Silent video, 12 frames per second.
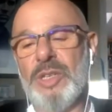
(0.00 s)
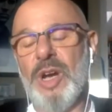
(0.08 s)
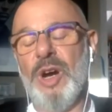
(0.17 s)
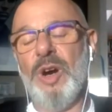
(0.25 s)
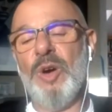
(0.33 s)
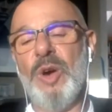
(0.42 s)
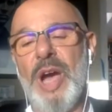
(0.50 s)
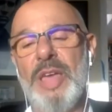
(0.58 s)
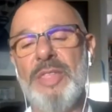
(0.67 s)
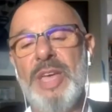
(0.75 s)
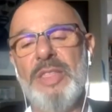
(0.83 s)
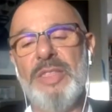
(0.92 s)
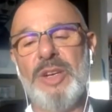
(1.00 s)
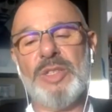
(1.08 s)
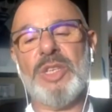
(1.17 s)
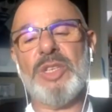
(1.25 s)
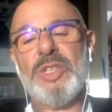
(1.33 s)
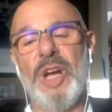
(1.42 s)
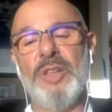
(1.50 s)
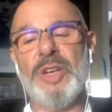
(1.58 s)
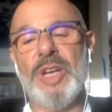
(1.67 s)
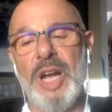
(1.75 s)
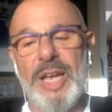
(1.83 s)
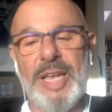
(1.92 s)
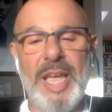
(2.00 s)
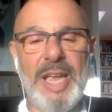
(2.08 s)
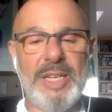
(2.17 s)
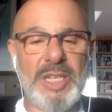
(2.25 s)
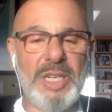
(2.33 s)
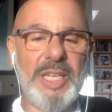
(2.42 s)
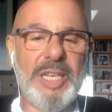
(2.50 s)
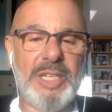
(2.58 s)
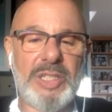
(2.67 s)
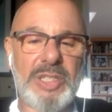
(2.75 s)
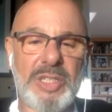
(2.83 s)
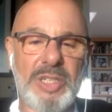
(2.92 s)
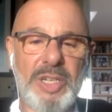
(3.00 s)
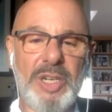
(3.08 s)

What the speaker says: So, and then there's this other guy, Gay Talese,